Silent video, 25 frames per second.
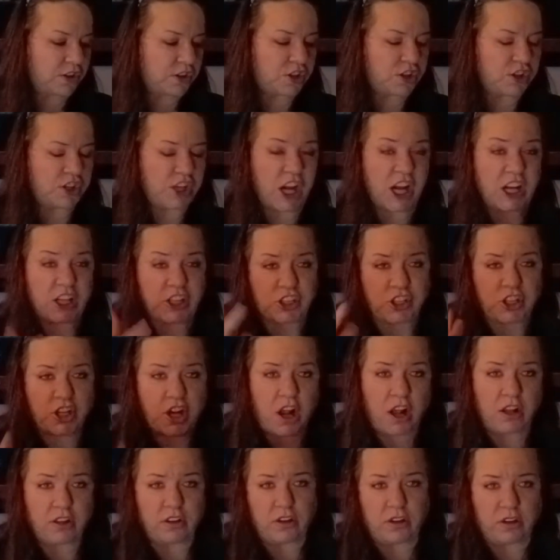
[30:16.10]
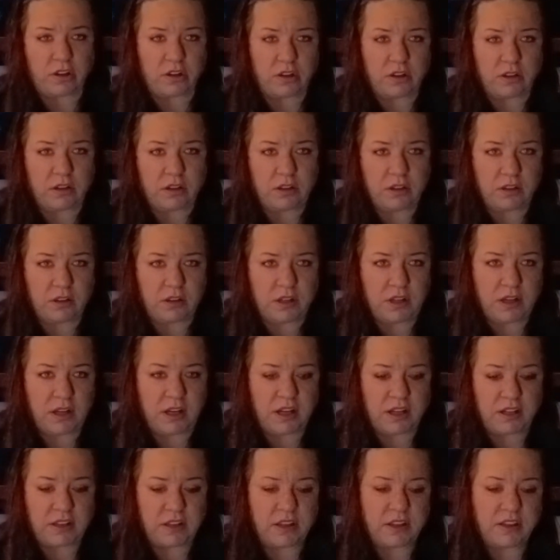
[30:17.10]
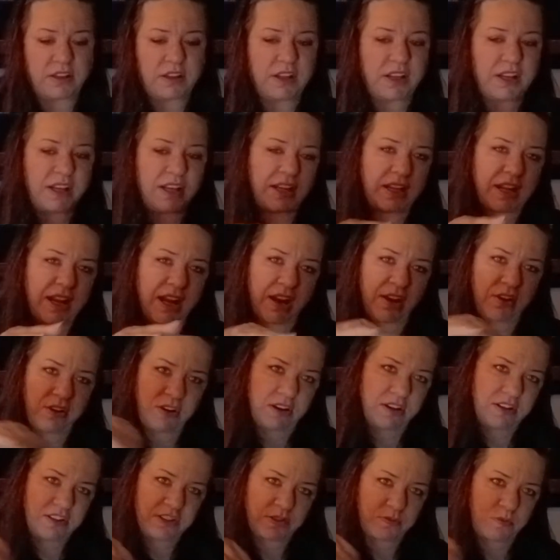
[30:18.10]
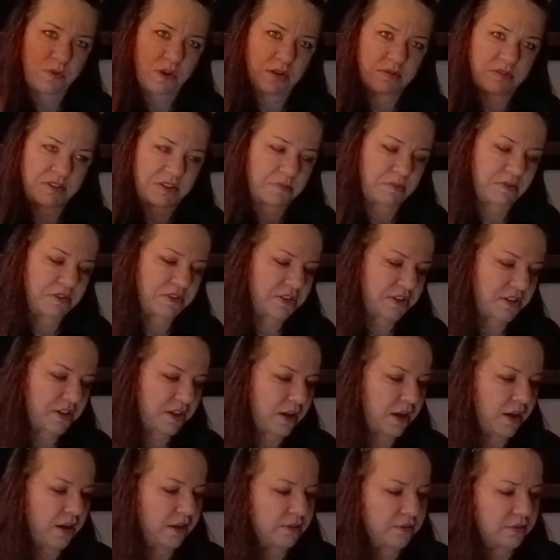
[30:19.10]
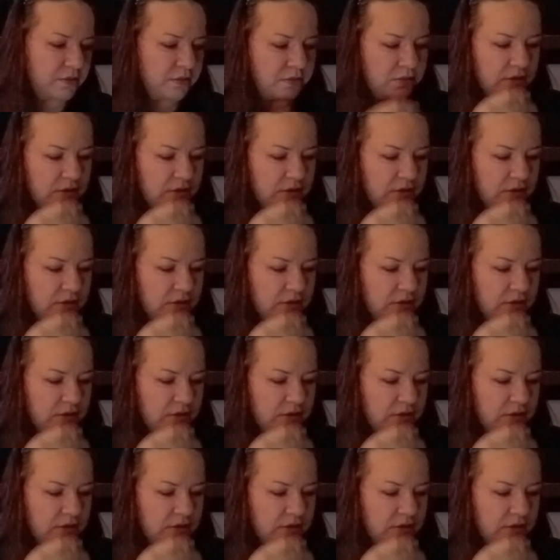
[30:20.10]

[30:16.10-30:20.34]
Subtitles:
change color in the areas where I'm supposed to cut.